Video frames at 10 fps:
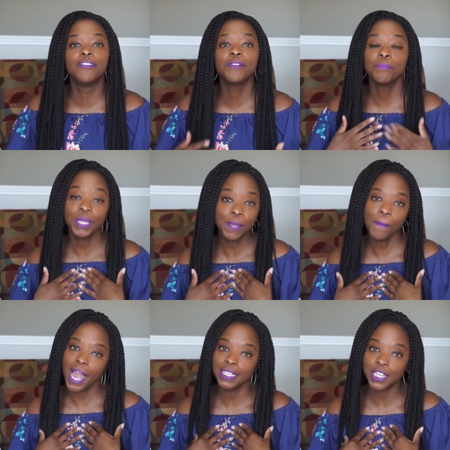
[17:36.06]
for me,
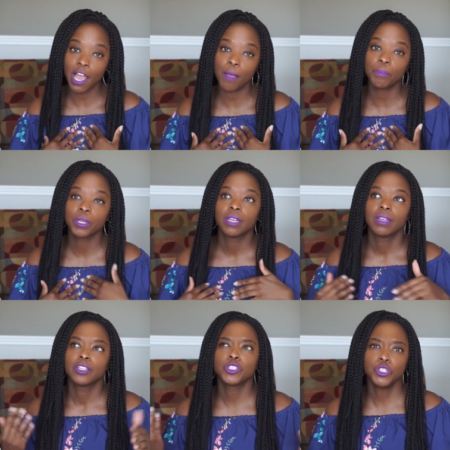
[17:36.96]
my top
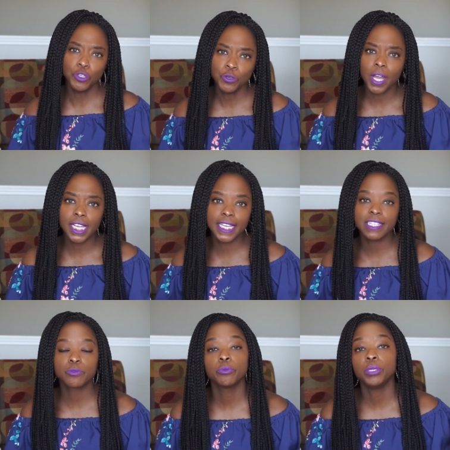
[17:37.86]
two, I
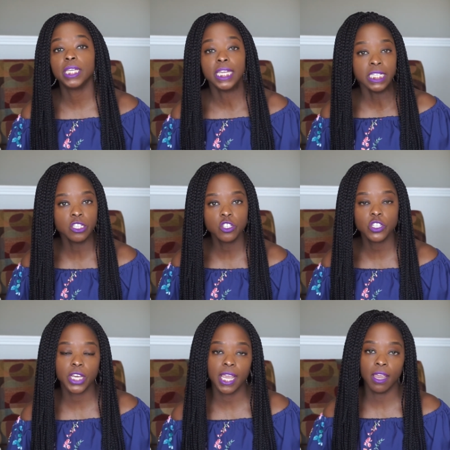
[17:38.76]
guess, would be
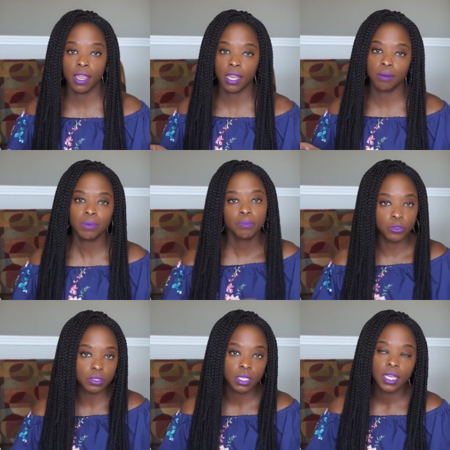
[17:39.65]
Hinge and
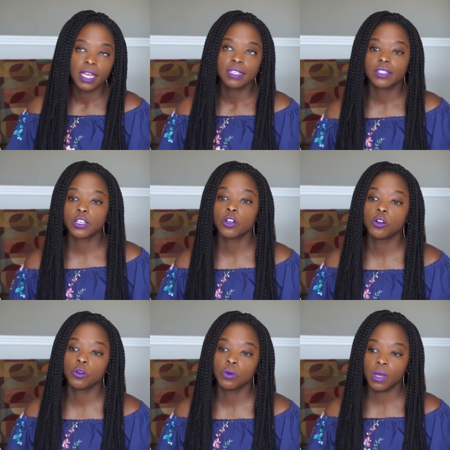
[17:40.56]
Bumble.
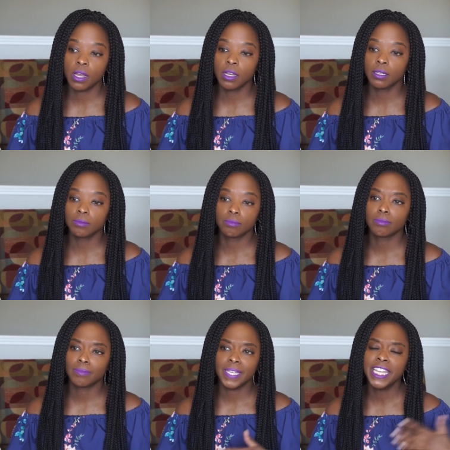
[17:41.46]
So um,
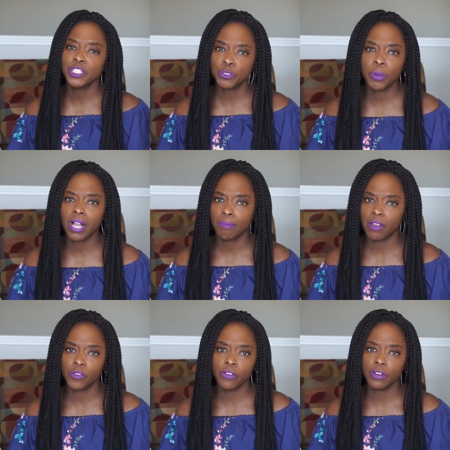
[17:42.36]
Hinge is probably
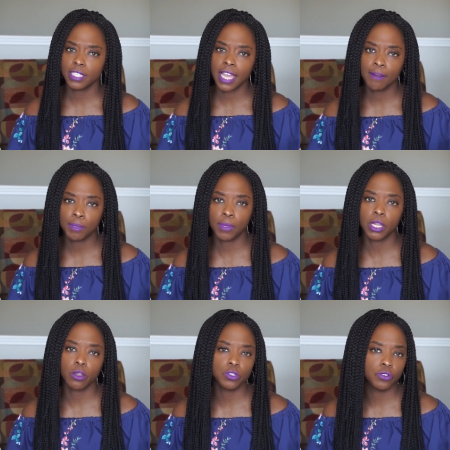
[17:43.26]
my favorite. It's kind of been my
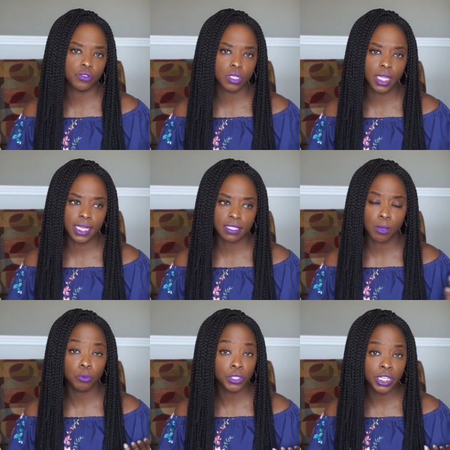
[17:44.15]
go-to for the last
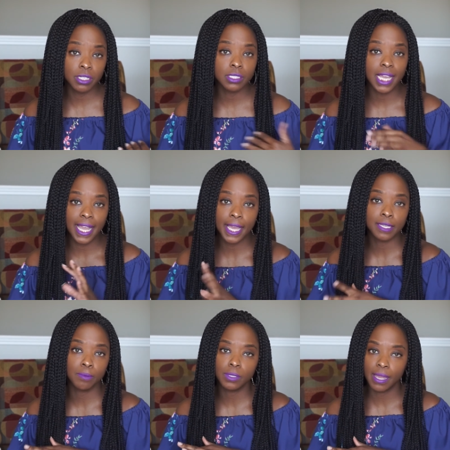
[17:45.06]
couple years. I
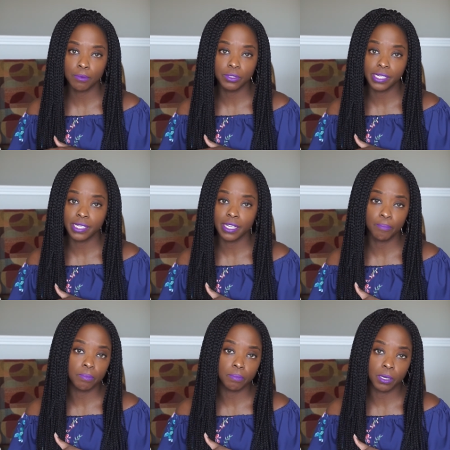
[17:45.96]
double dabbled in
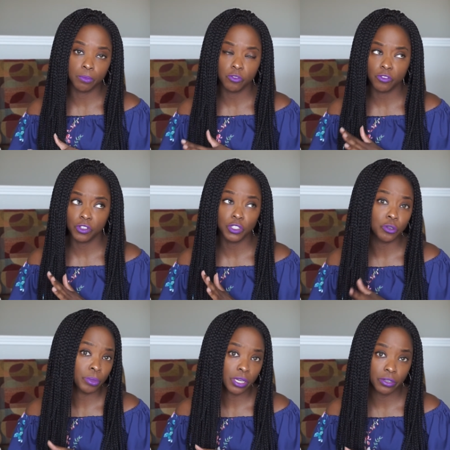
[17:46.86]
Bumble for a
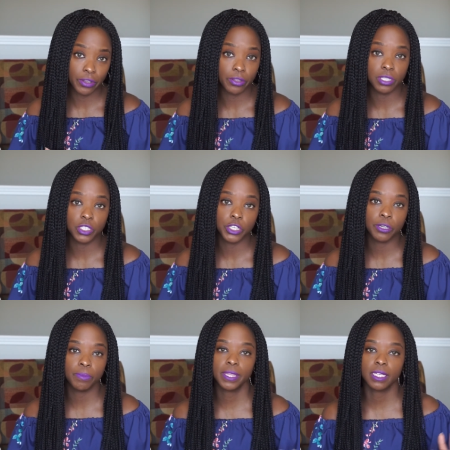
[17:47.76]
little bit earlier this
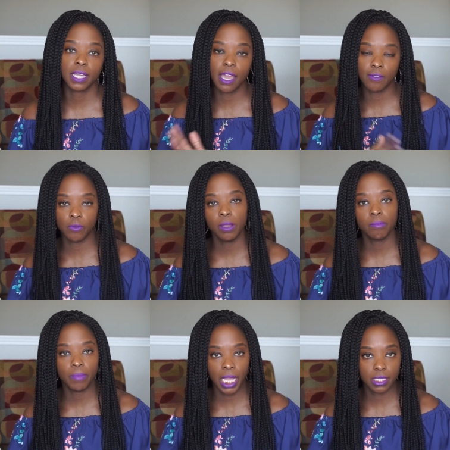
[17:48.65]
year, but then kind of
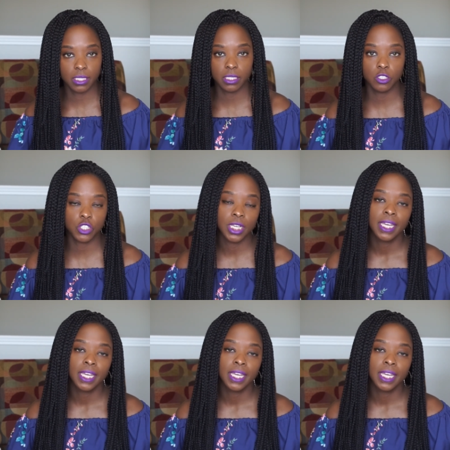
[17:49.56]
went back to Hinge.